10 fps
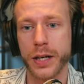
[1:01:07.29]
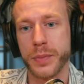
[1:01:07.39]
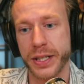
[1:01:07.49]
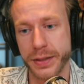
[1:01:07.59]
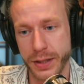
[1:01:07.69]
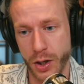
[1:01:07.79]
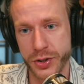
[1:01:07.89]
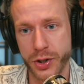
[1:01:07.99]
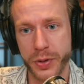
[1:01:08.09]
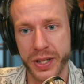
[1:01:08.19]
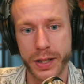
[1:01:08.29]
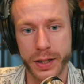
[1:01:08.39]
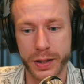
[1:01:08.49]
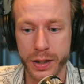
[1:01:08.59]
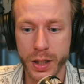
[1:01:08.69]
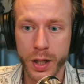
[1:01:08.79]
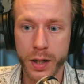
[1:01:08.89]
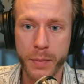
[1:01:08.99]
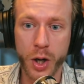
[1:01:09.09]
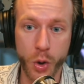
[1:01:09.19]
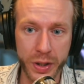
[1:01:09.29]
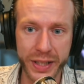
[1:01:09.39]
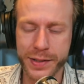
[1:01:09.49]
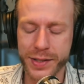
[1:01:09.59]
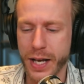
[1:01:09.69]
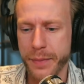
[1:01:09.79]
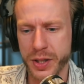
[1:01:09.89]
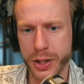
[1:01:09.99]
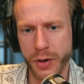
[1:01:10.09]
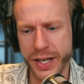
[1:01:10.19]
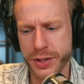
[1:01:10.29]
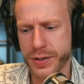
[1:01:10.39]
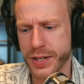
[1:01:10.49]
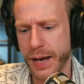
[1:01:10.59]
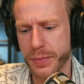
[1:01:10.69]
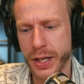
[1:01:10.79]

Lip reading: but also in the Mongolian steppe and the Eurasian steppe.